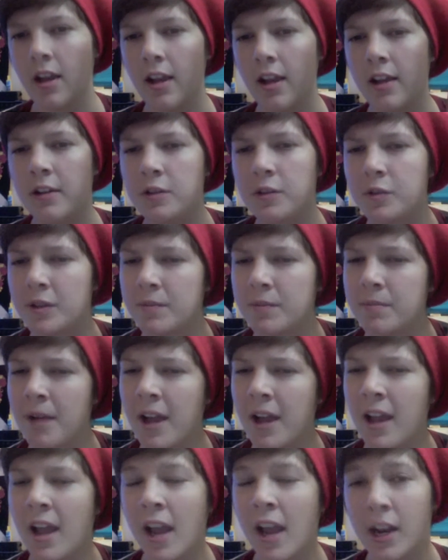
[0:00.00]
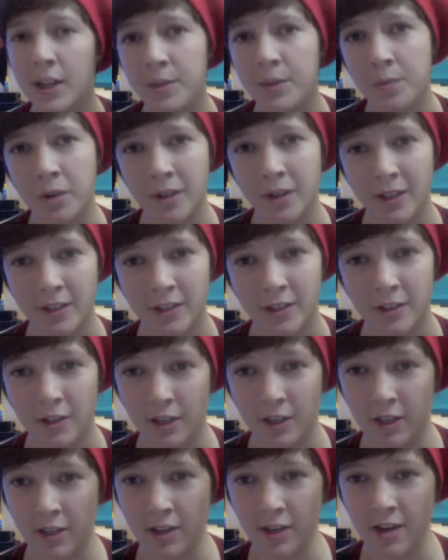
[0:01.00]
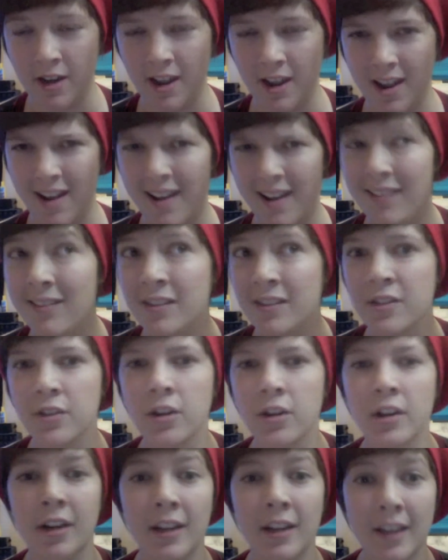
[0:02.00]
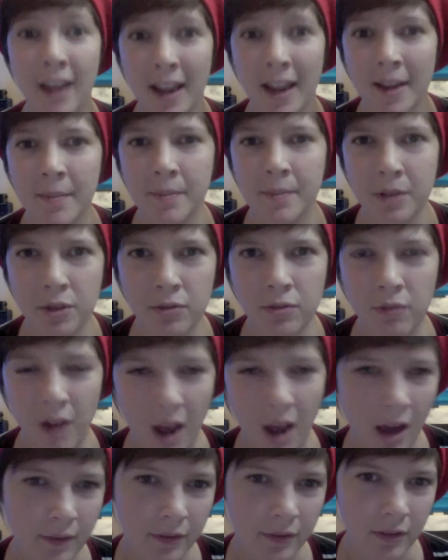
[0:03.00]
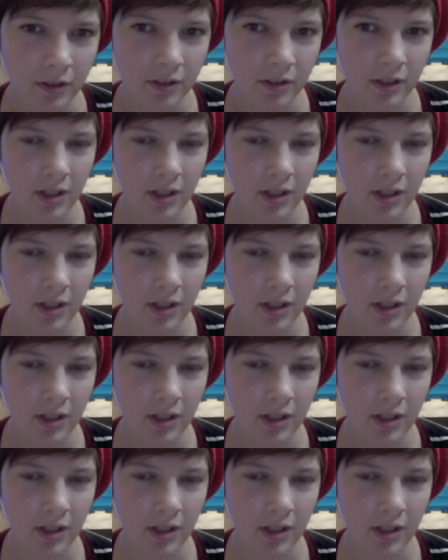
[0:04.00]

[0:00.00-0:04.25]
It was written by Erin Morgenstern, and this is her debut novel.